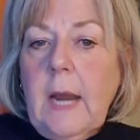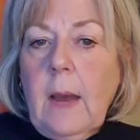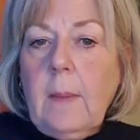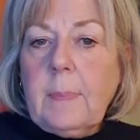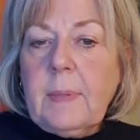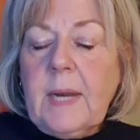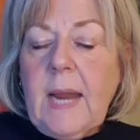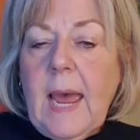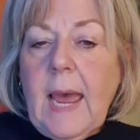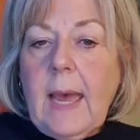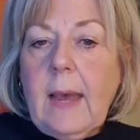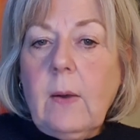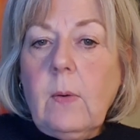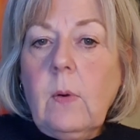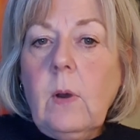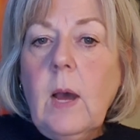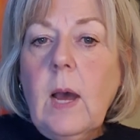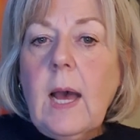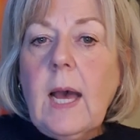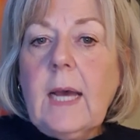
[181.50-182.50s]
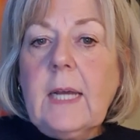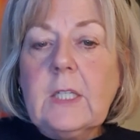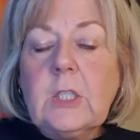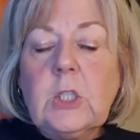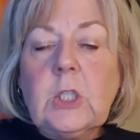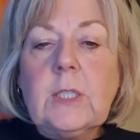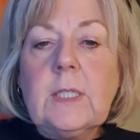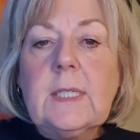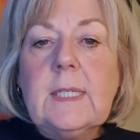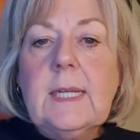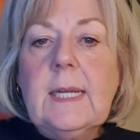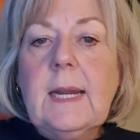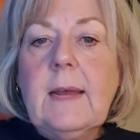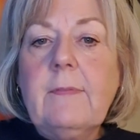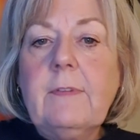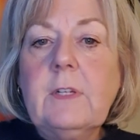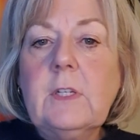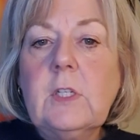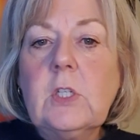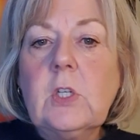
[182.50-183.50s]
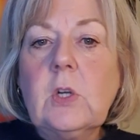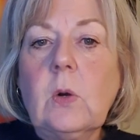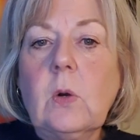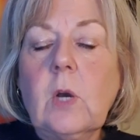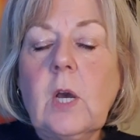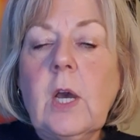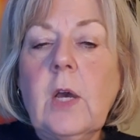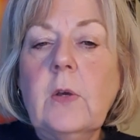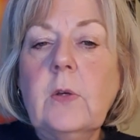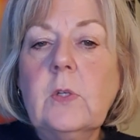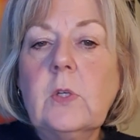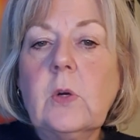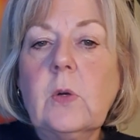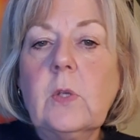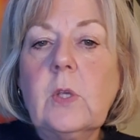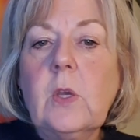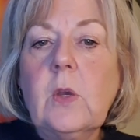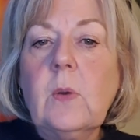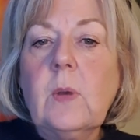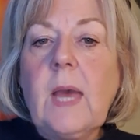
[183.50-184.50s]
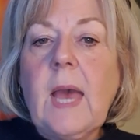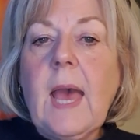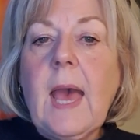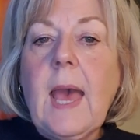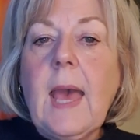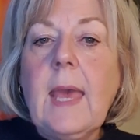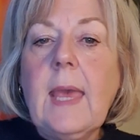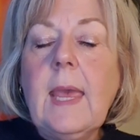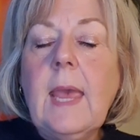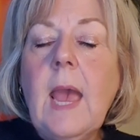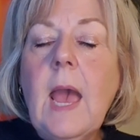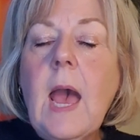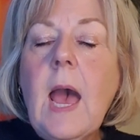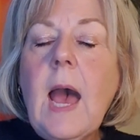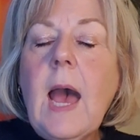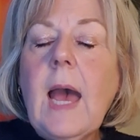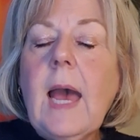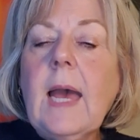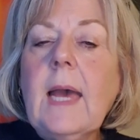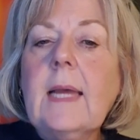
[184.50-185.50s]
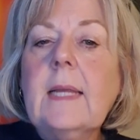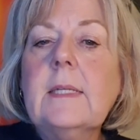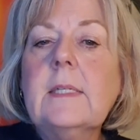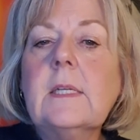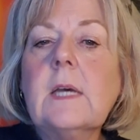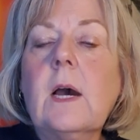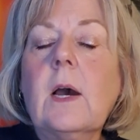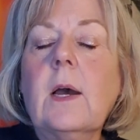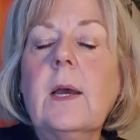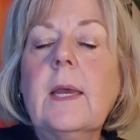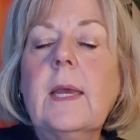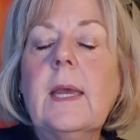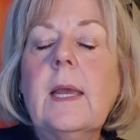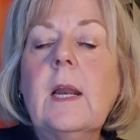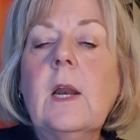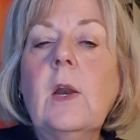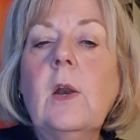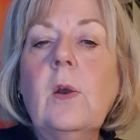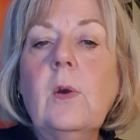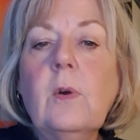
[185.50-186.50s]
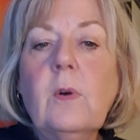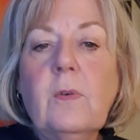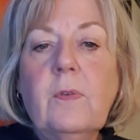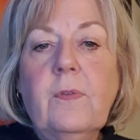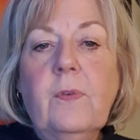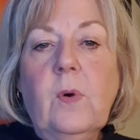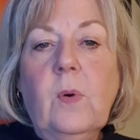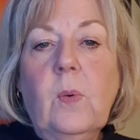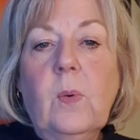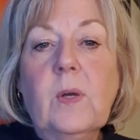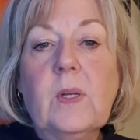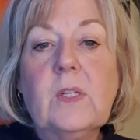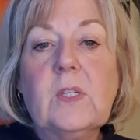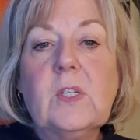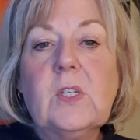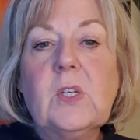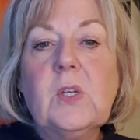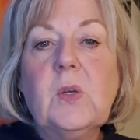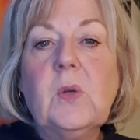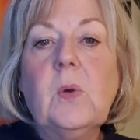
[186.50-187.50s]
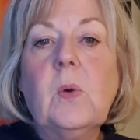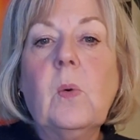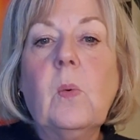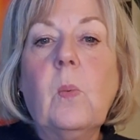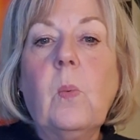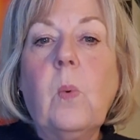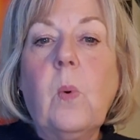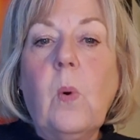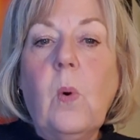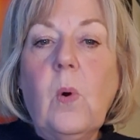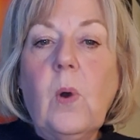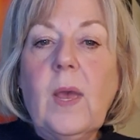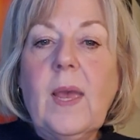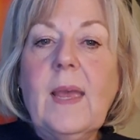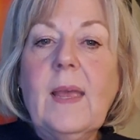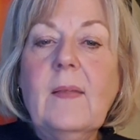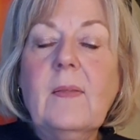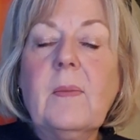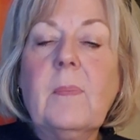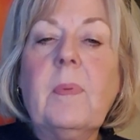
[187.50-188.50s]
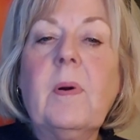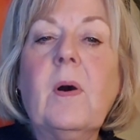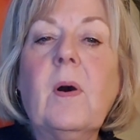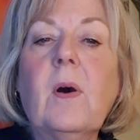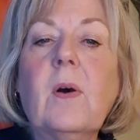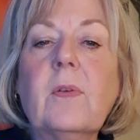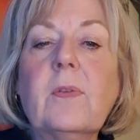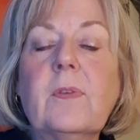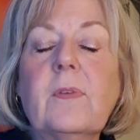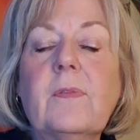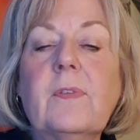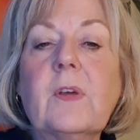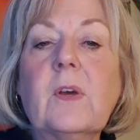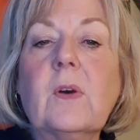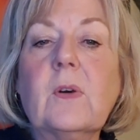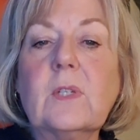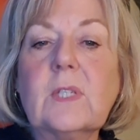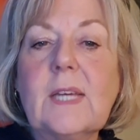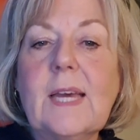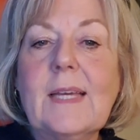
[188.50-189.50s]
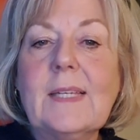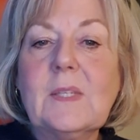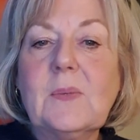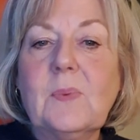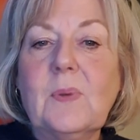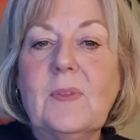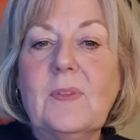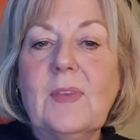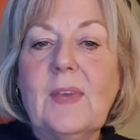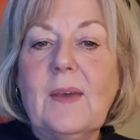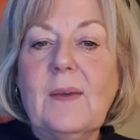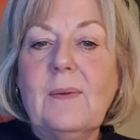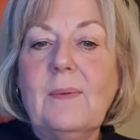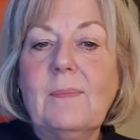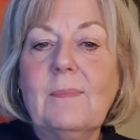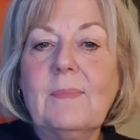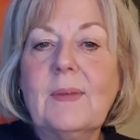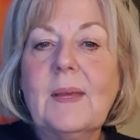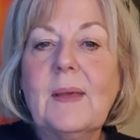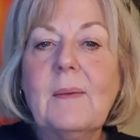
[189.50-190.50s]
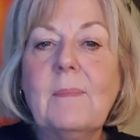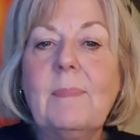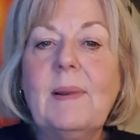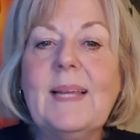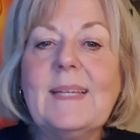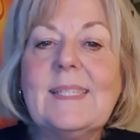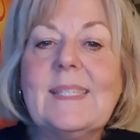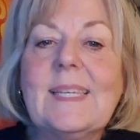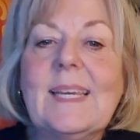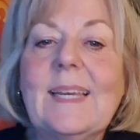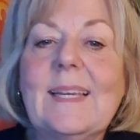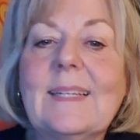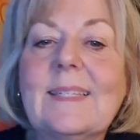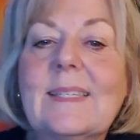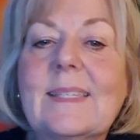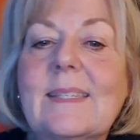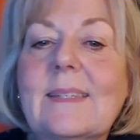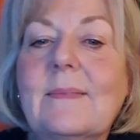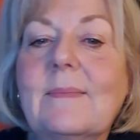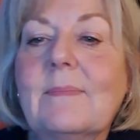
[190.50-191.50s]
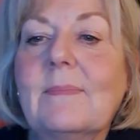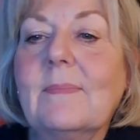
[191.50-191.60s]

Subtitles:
up now at justineevans.co.uk, and I look forward to walking the path of the goddess with you. Blessings.